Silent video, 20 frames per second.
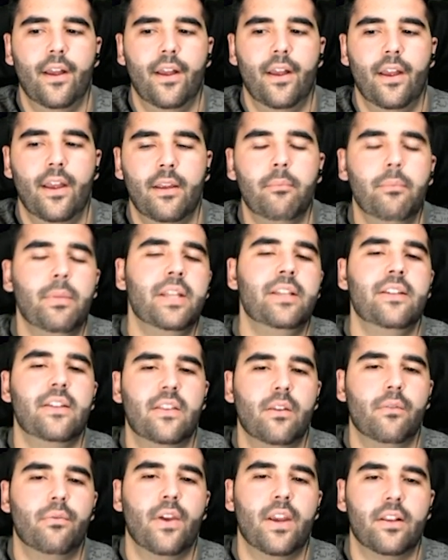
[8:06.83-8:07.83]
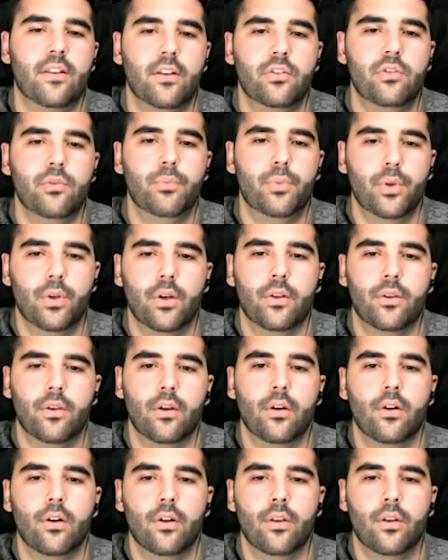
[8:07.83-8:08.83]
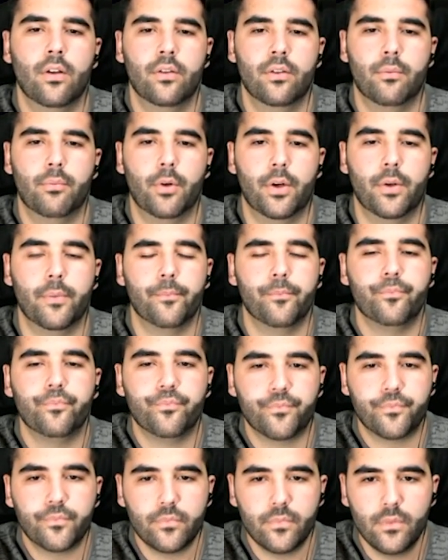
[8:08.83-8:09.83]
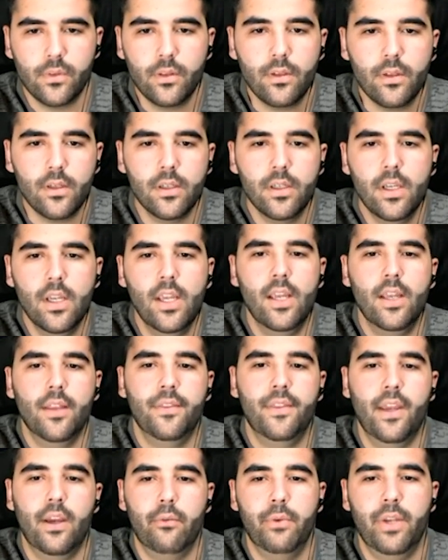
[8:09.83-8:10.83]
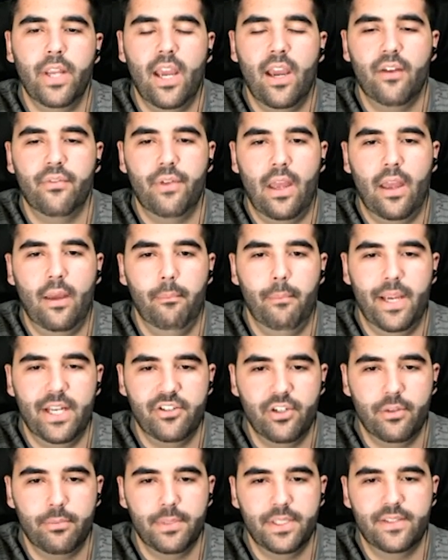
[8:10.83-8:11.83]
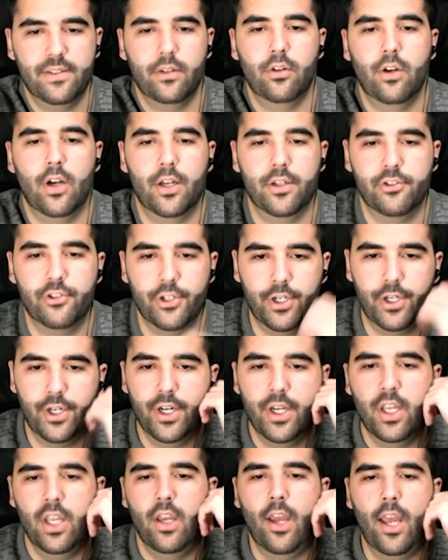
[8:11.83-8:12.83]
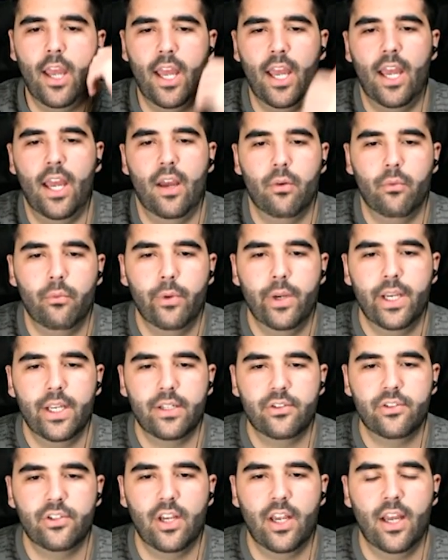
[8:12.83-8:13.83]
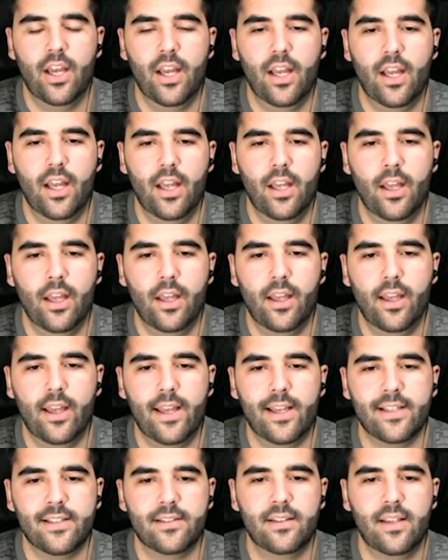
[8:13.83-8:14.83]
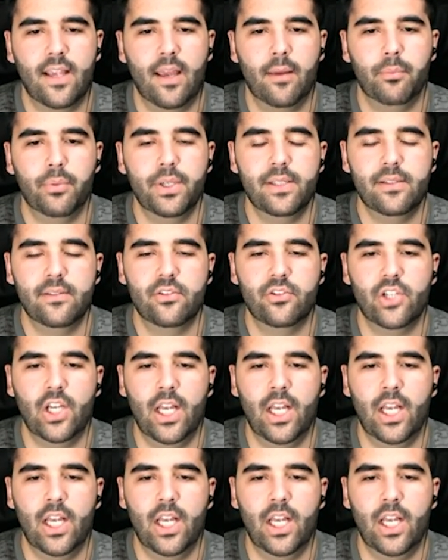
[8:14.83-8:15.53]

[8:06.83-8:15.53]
immediate effect that you put on the board. Then we have a Magic Missile Launcher, which has Blitz,